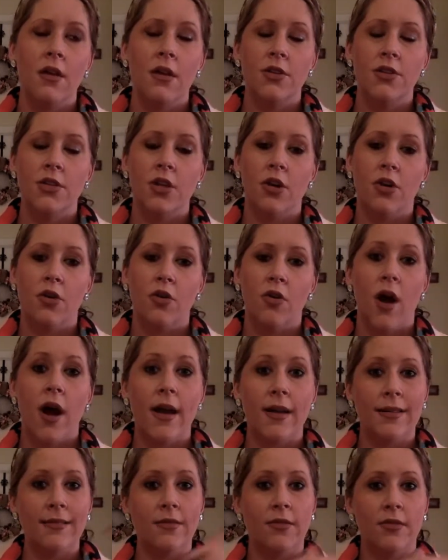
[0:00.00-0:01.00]
So
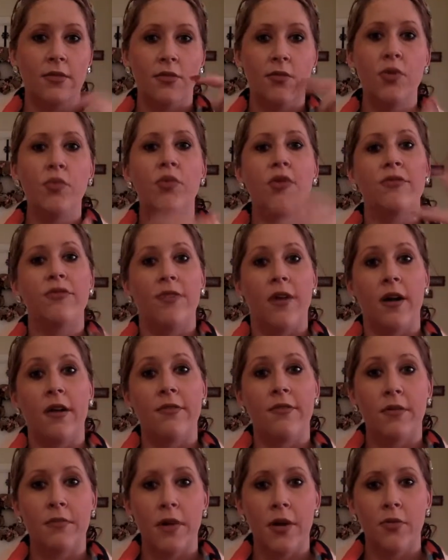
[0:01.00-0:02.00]
we weren't far
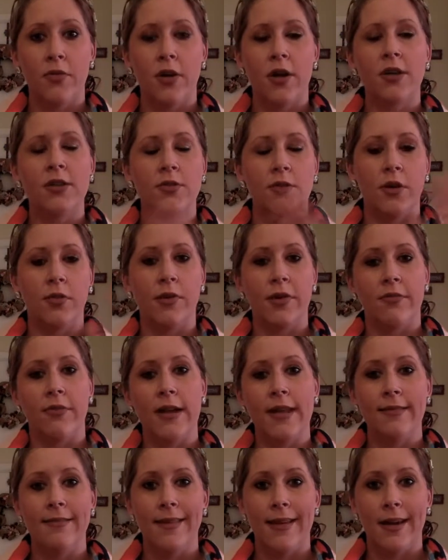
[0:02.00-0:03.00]
from my work, so I went
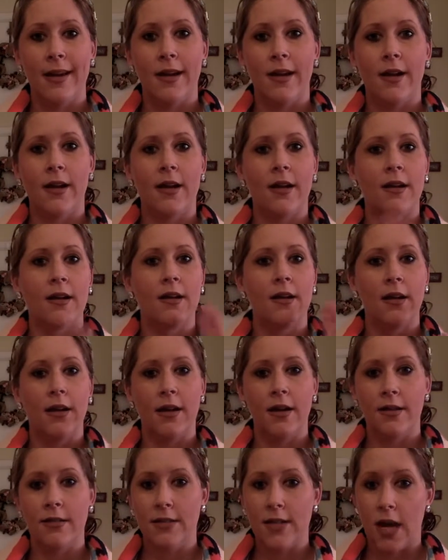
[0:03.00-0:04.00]
right there.
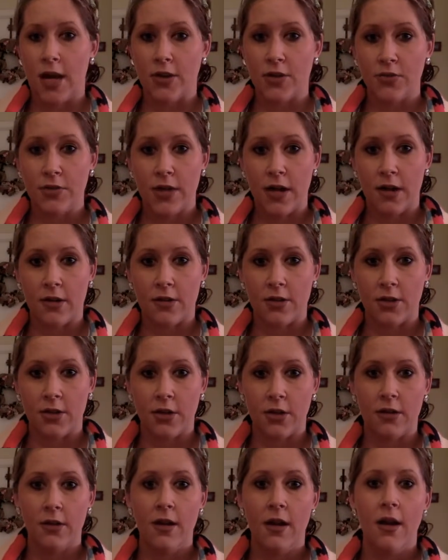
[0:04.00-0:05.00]
I talked to a
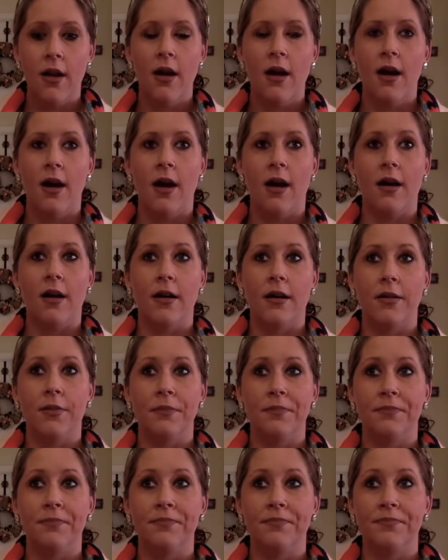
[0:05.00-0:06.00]
doctor,
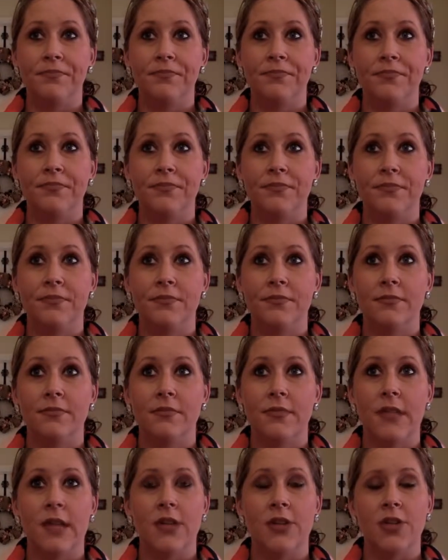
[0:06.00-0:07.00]
and
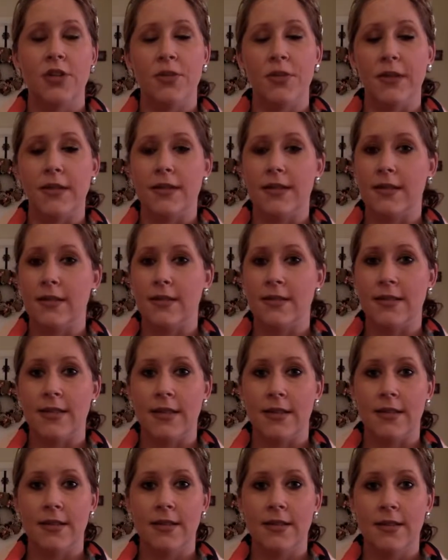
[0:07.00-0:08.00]
she basically
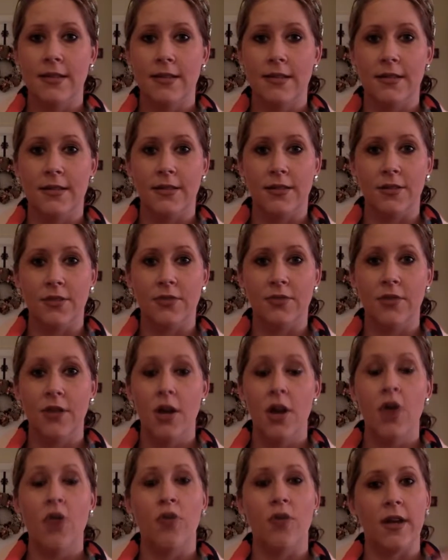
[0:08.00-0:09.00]
said, you know,
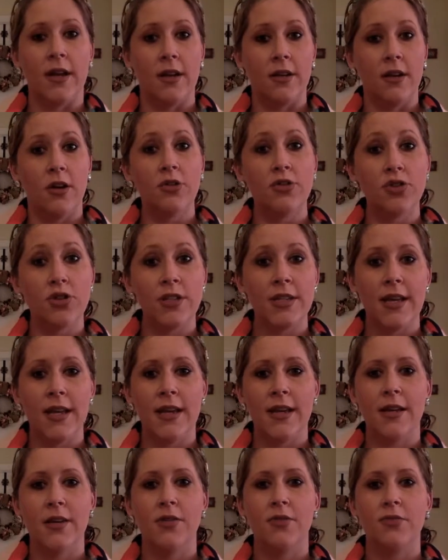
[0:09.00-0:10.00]
we'll get an
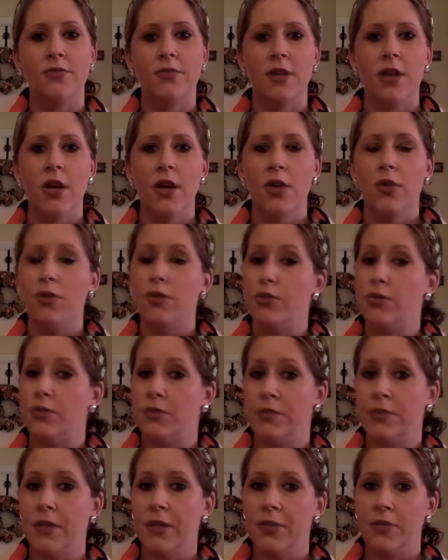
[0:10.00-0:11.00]
ultrasound, we'll do
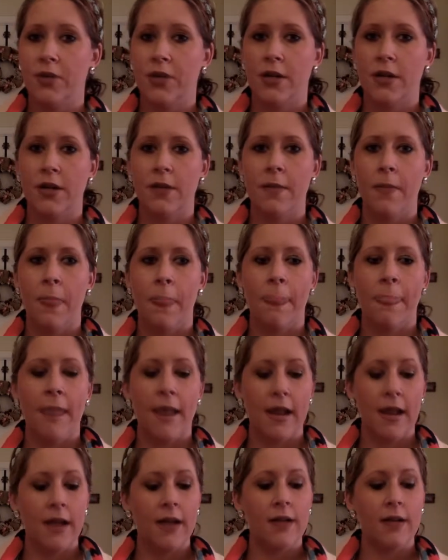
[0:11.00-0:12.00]
some blood work.
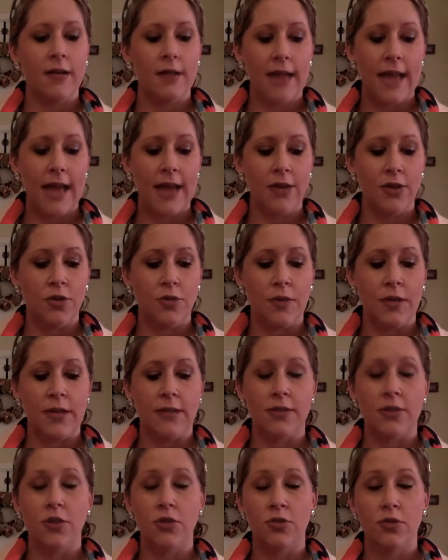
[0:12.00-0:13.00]
And I had already had 2
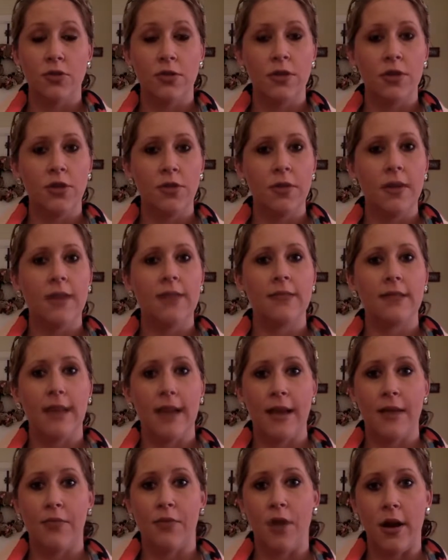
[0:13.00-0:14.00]
betas. So 2 betas I
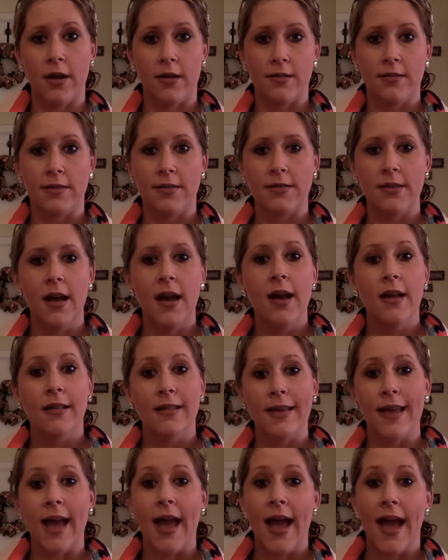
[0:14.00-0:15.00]
had prior to this,
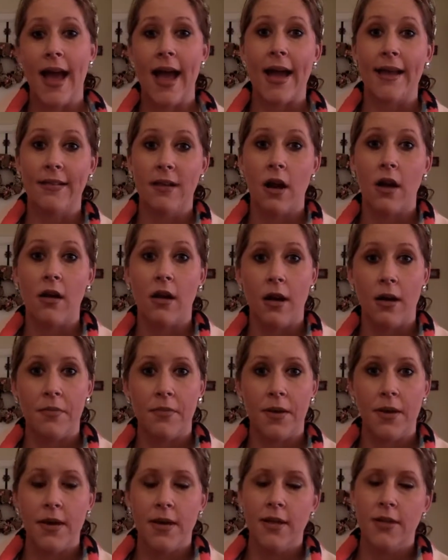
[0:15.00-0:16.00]
like, had gone up.
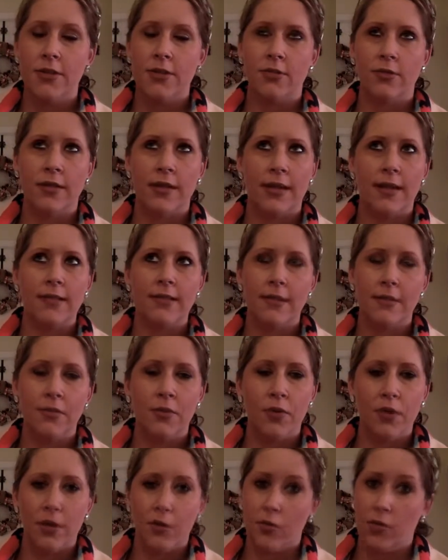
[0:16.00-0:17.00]
So, like, at some
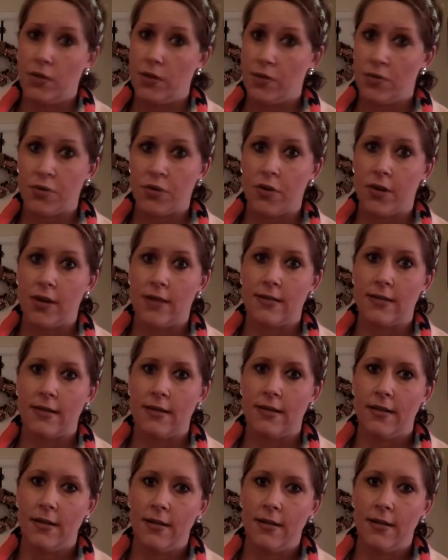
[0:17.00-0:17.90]
point it was progressing.